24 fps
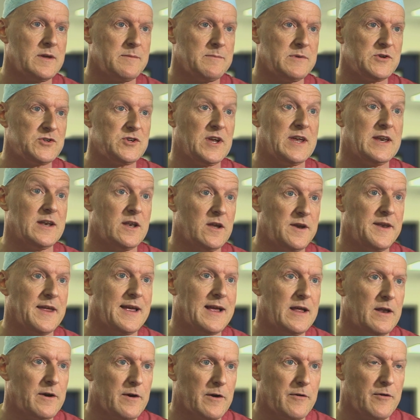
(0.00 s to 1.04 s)
machine
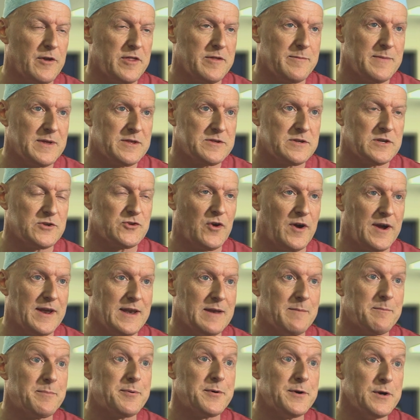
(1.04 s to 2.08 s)
learning algorithm is to try
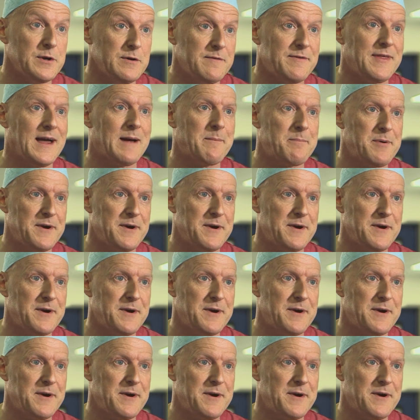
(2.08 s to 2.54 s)
and improve that